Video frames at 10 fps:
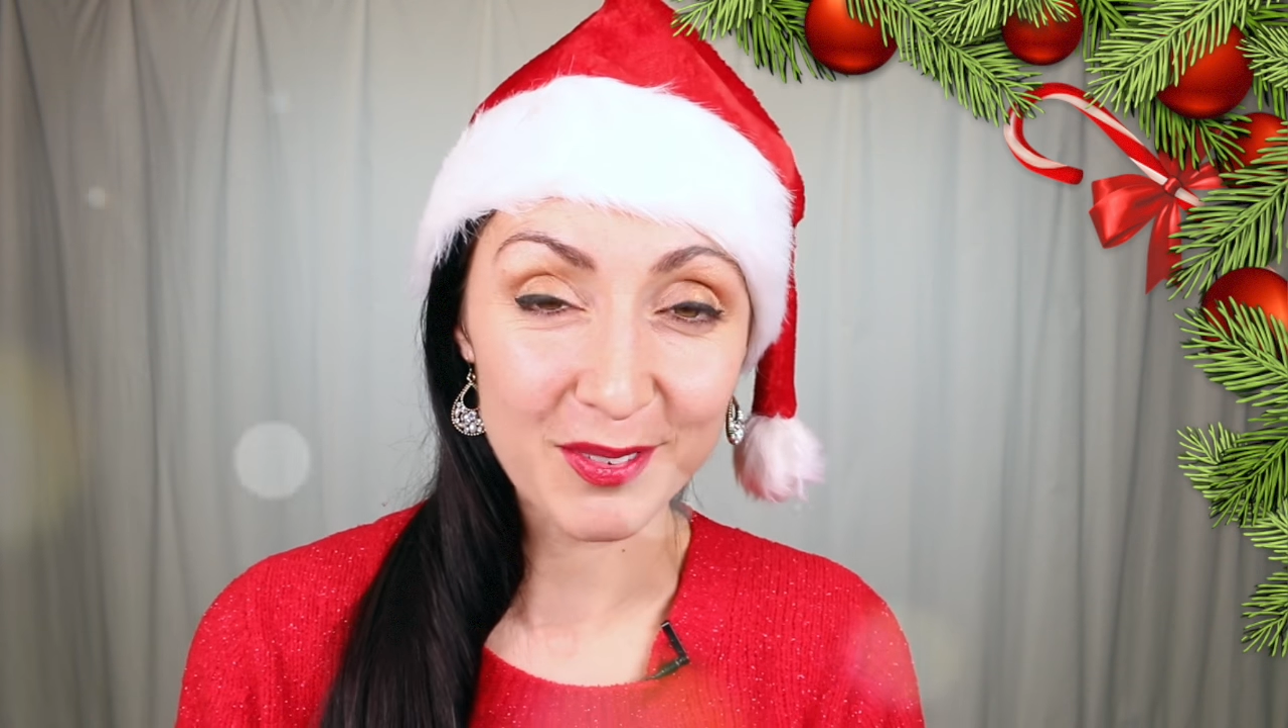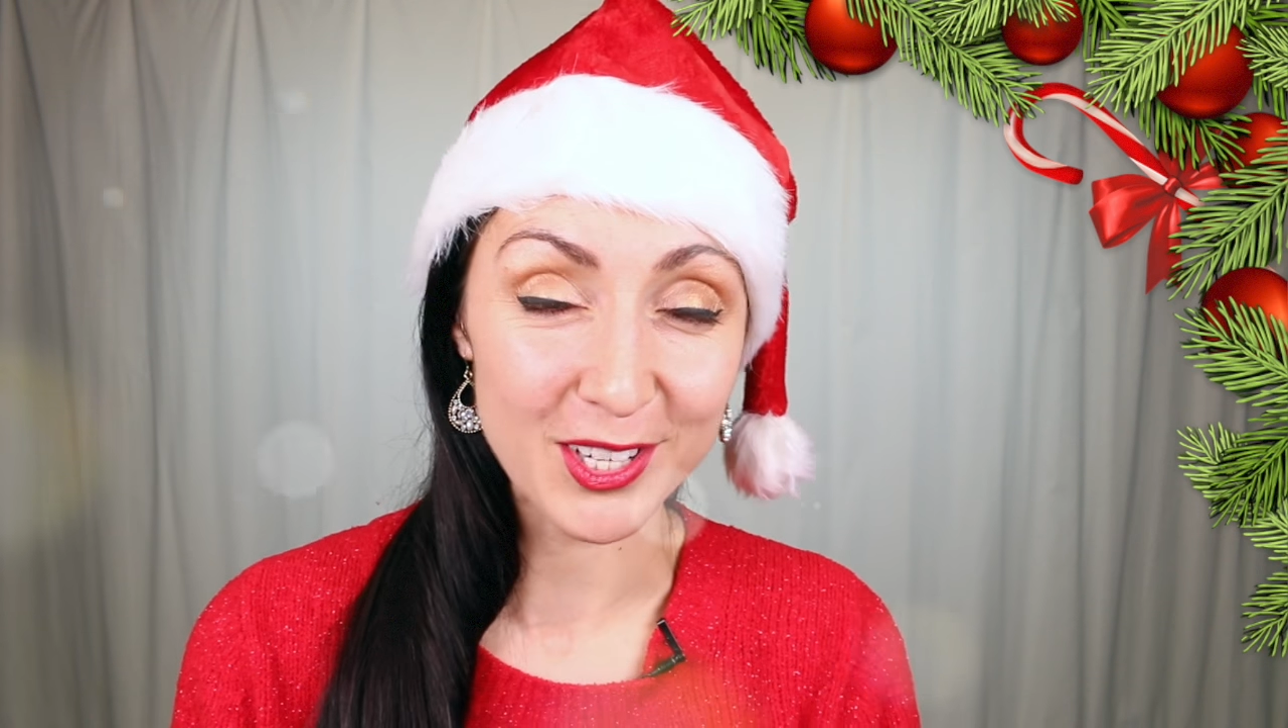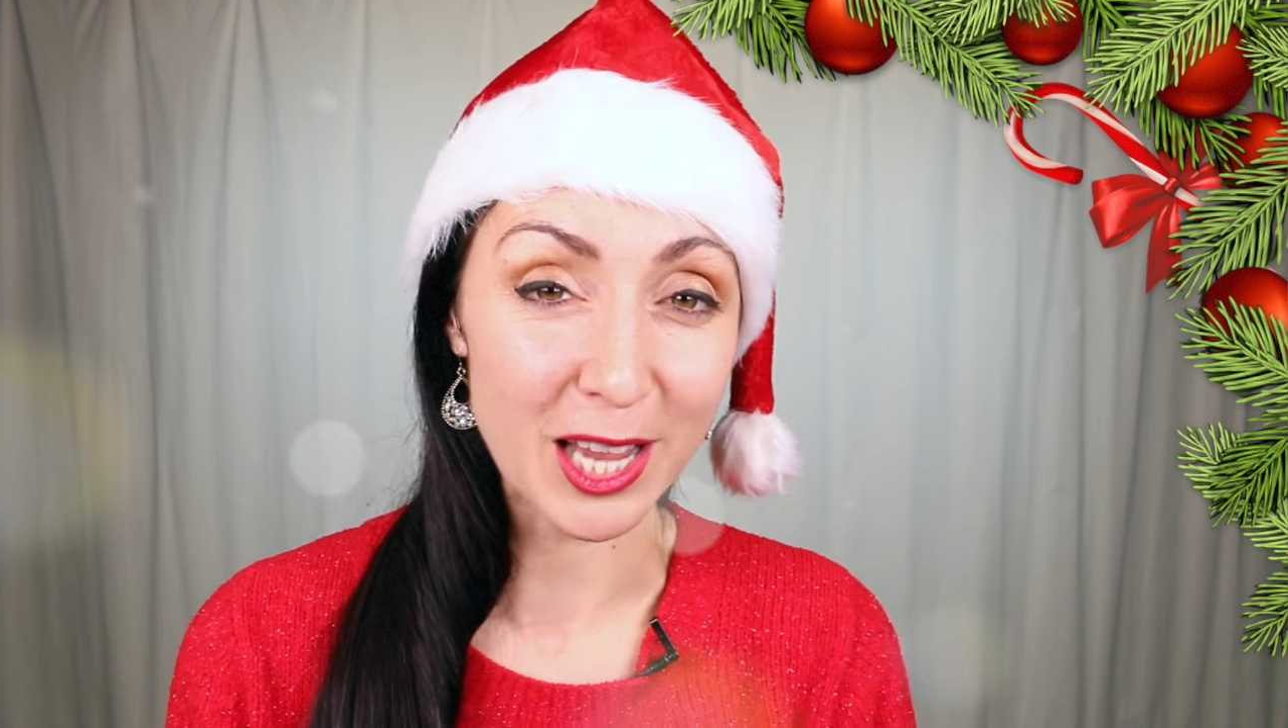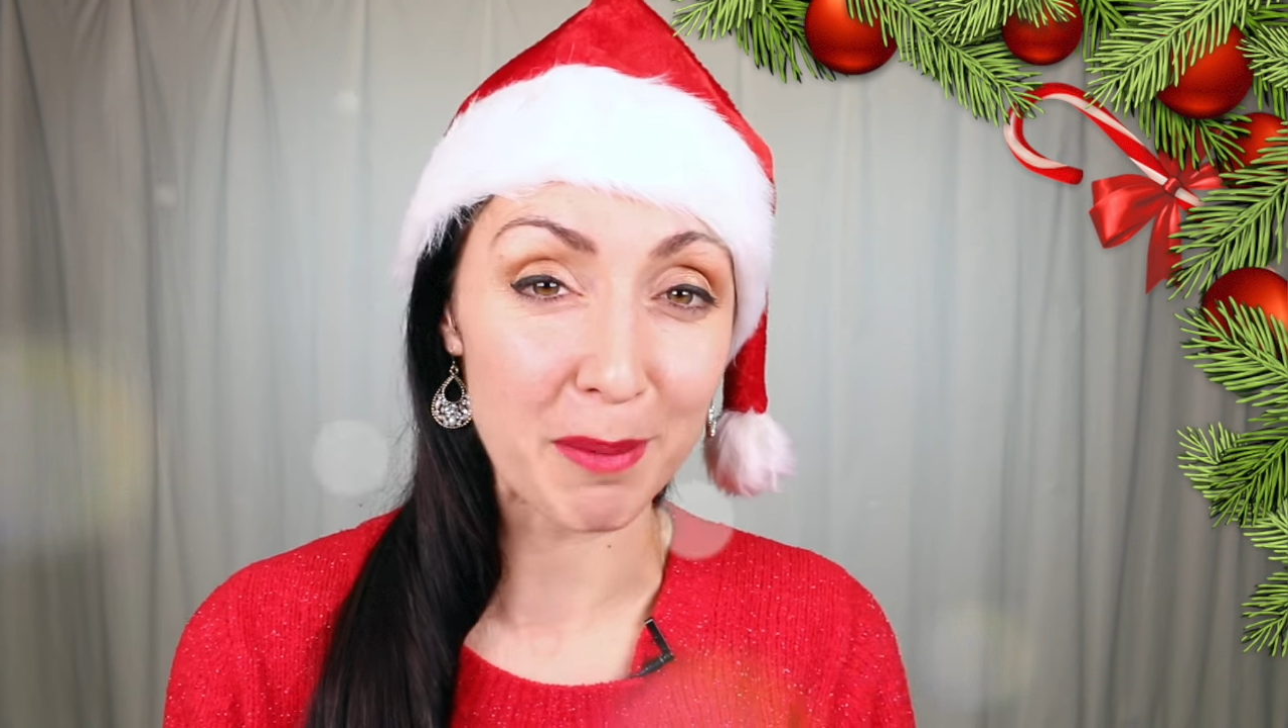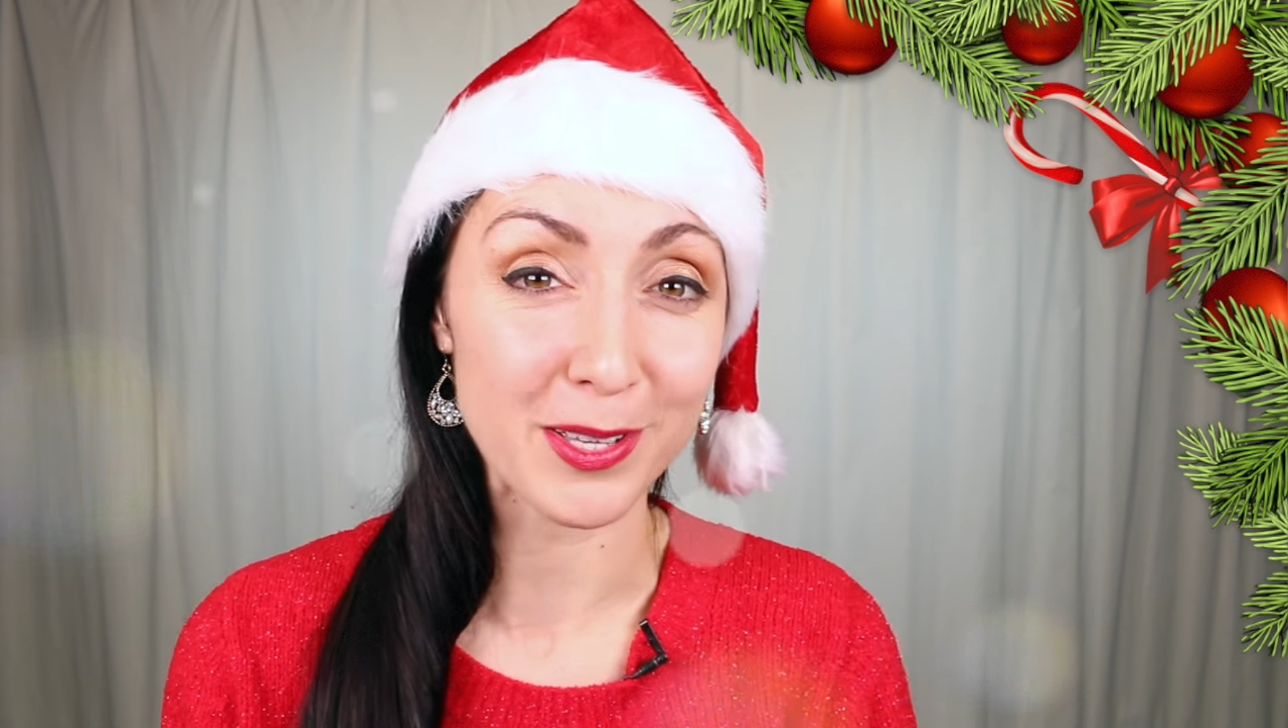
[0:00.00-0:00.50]

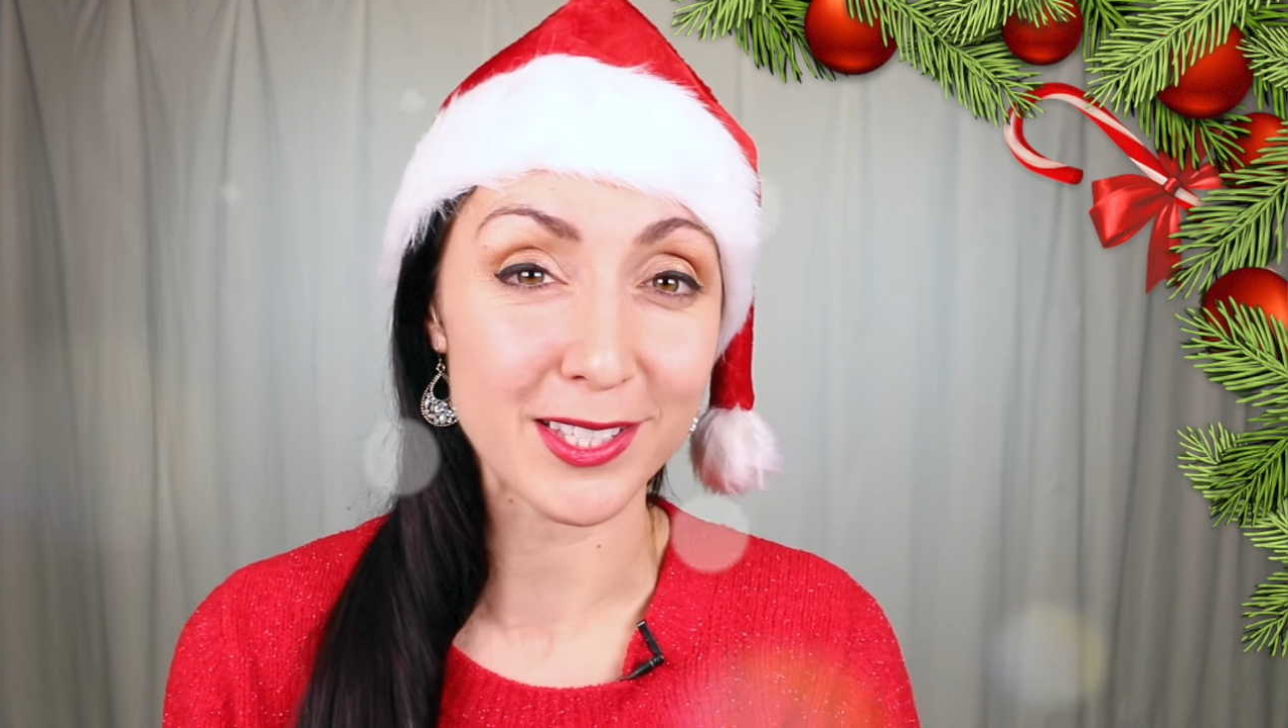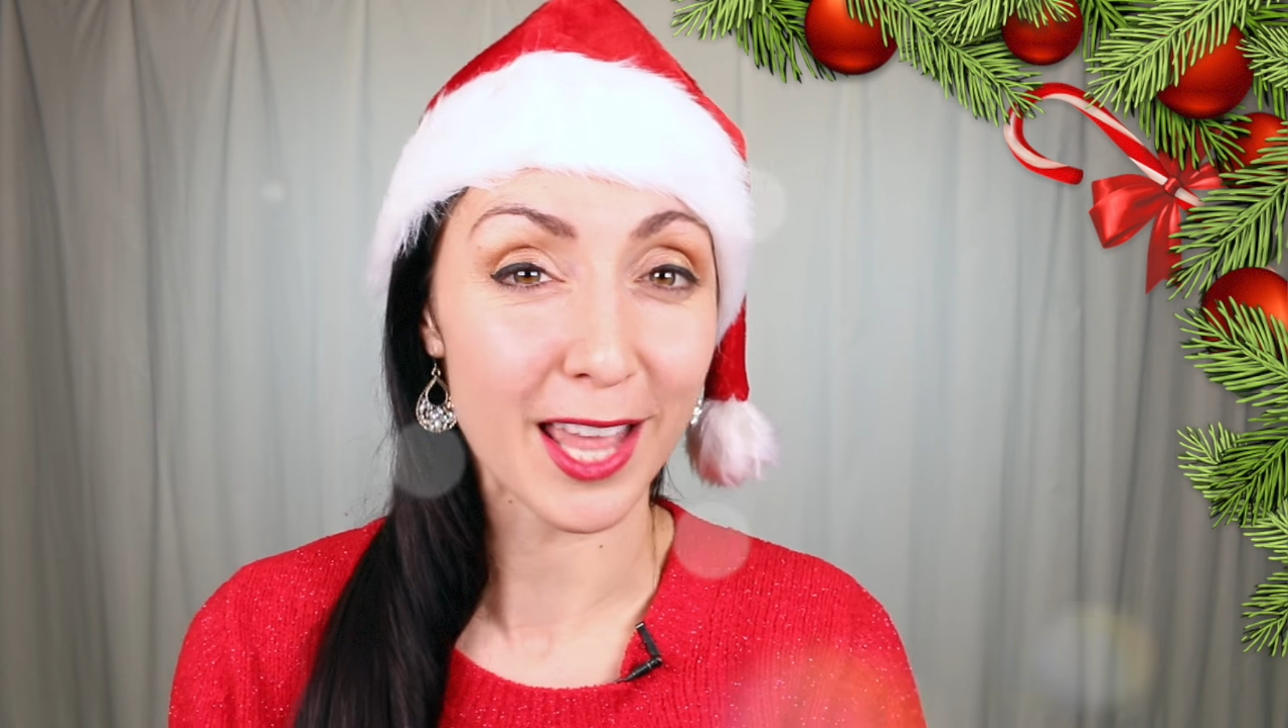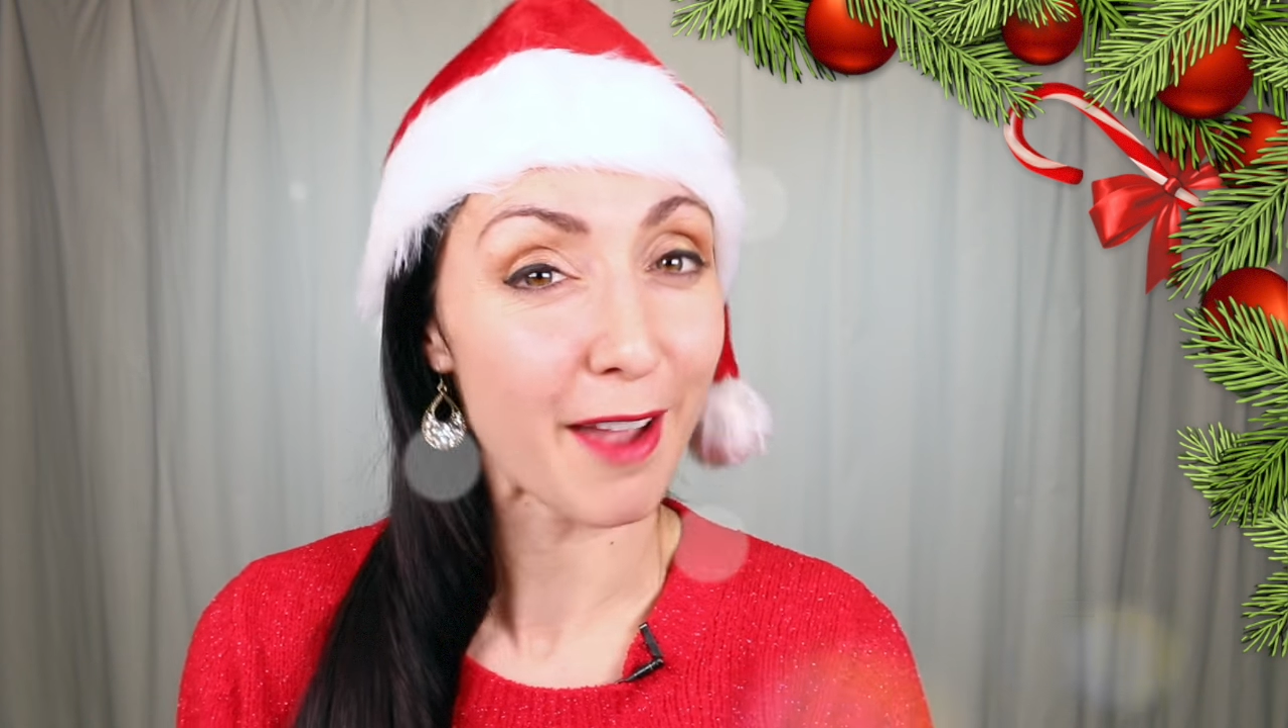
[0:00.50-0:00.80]
which happens